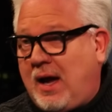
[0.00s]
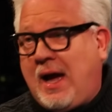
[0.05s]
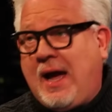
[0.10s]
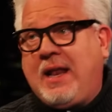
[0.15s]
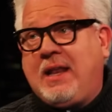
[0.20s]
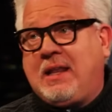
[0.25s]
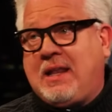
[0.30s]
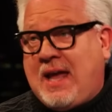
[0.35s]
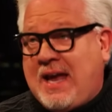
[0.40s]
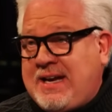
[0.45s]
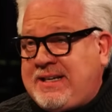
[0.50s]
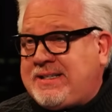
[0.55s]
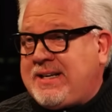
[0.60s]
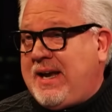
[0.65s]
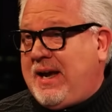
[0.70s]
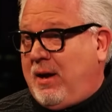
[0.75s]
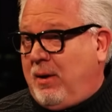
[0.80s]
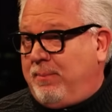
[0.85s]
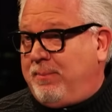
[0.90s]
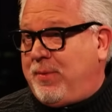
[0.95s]
I like
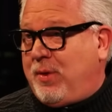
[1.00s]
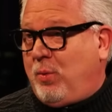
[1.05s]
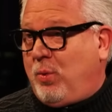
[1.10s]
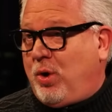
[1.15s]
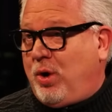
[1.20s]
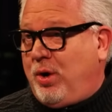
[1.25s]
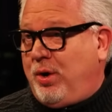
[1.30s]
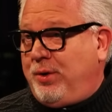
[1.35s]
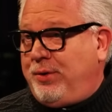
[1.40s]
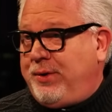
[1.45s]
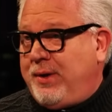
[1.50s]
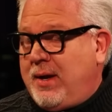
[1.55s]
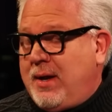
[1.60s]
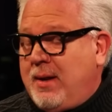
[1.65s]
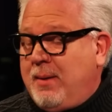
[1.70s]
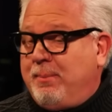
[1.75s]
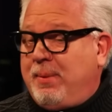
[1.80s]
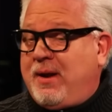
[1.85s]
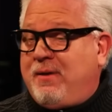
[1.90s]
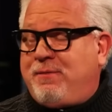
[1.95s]
to help the world,
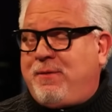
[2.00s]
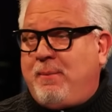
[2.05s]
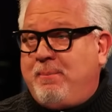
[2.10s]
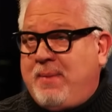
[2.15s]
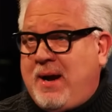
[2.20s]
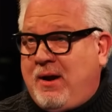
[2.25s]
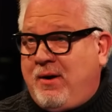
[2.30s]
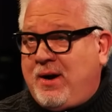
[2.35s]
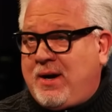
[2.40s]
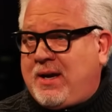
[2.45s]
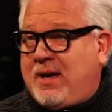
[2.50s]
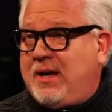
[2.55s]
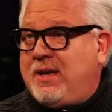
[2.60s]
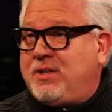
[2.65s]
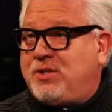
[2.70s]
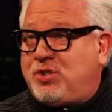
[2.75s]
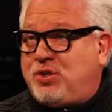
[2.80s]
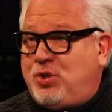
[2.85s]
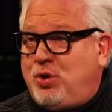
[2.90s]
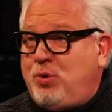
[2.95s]
but if America
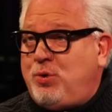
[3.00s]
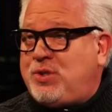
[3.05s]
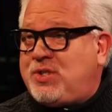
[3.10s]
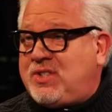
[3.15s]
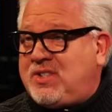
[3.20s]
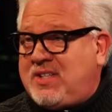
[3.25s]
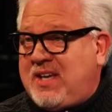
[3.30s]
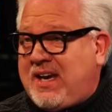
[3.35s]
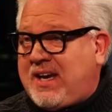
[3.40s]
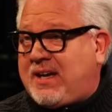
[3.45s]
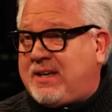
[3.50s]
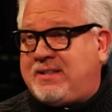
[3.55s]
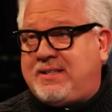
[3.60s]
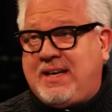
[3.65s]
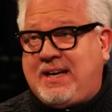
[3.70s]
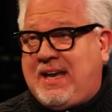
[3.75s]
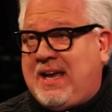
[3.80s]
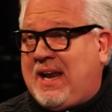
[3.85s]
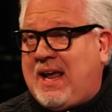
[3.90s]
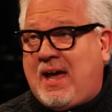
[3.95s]
is too sick
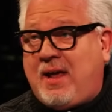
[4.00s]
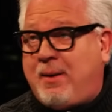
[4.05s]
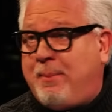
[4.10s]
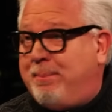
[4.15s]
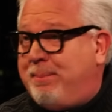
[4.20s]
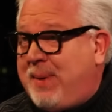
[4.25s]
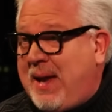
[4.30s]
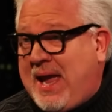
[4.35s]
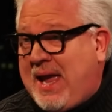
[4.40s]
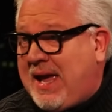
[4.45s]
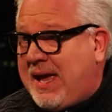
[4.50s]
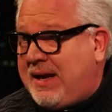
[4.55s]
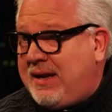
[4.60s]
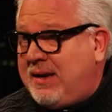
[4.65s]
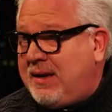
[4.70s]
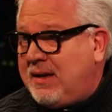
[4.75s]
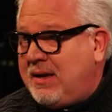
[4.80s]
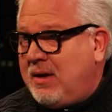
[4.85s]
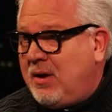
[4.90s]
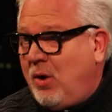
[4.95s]
to get out of bed